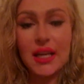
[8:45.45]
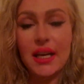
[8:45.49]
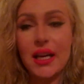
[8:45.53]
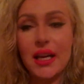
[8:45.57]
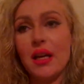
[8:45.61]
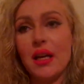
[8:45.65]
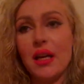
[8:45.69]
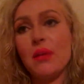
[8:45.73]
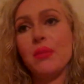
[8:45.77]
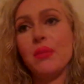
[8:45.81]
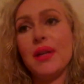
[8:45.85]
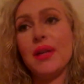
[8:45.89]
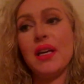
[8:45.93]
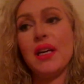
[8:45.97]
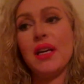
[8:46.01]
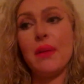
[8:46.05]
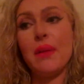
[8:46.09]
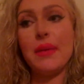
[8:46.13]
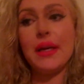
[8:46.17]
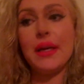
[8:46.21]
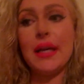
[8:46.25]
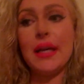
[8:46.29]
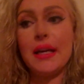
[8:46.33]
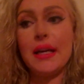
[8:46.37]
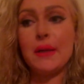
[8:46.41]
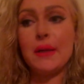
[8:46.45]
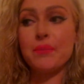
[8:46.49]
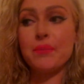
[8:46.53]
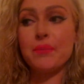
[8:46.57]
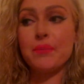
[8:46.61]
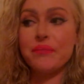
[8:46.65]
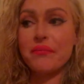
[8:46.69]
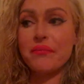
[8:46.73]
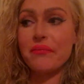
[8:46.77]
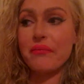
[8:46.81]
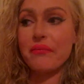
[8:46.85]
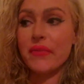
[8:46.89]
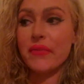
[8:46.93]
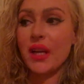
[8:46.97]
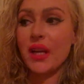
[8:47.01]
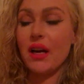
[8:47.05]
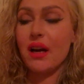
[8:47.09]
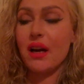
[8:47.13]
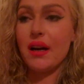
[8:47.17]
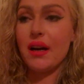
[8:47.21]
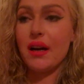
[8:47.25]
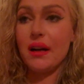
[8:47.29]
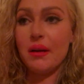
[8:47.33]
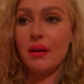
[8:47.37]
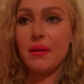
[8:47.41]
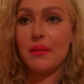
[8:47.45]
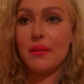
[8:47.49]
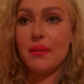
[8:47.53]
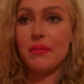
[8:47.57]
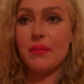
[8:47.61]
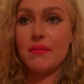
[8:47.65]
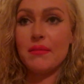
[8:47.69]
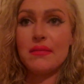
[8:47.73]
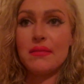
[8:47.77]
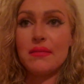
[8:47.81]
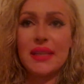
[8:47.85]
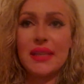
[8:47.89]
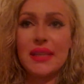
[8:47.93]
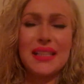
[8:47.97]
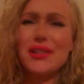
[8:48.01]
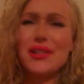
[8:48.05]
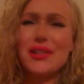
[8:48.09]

and becoming like